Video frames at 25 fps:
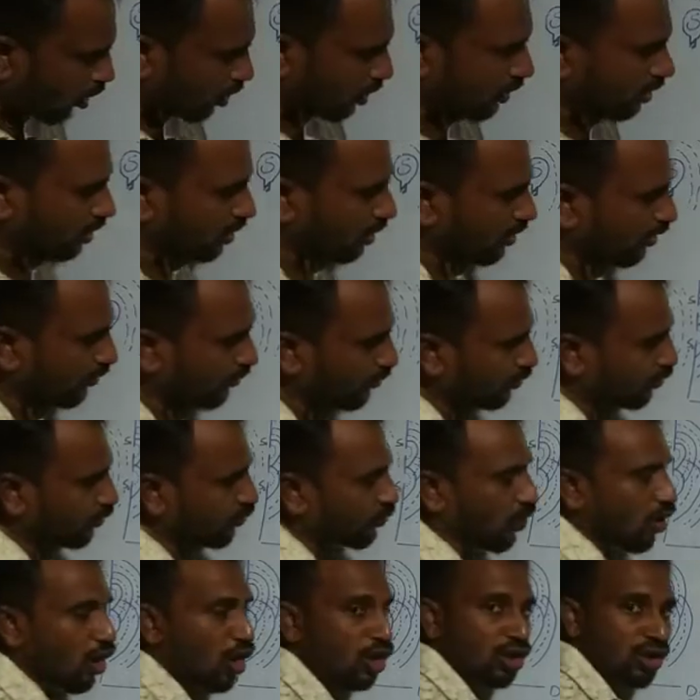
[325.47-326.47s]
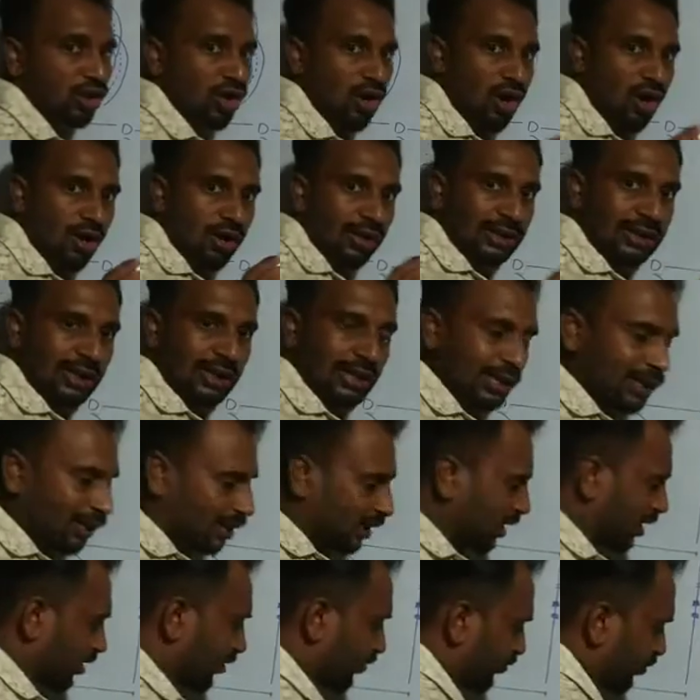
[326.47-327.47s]
a trough fall on a
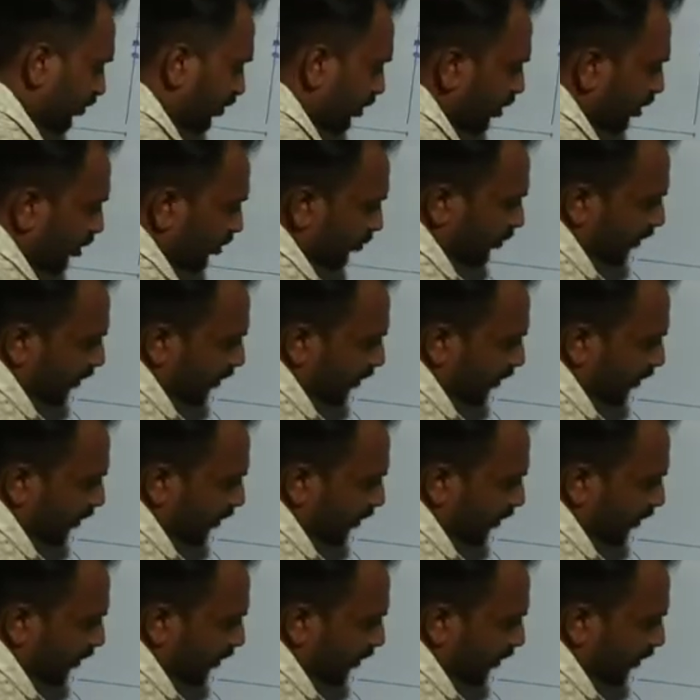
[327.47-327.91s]
trough. For